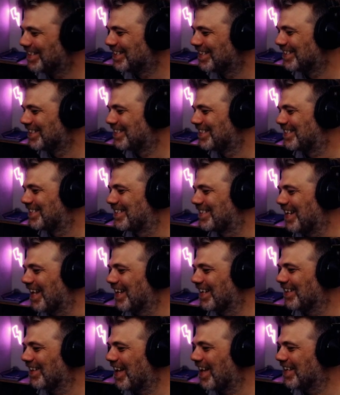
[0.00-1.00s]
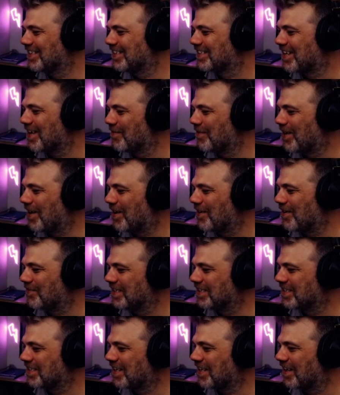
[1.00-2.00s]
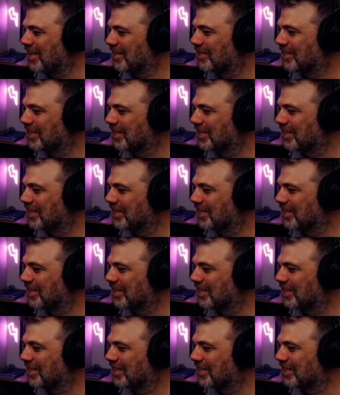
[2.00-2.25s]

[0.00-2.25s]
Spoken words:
stink lines coming off it and stuff.